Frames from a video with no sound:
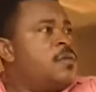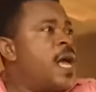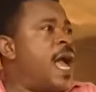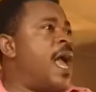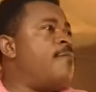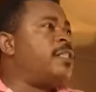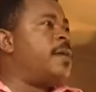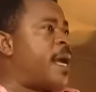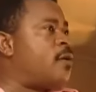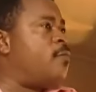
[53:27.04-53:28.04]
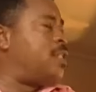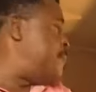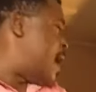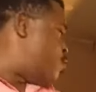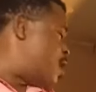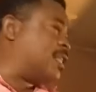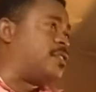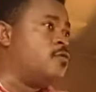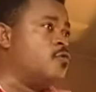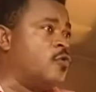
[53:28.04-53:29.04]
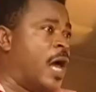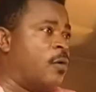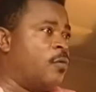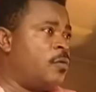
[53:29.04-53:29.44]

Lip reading: What if my workers do you now?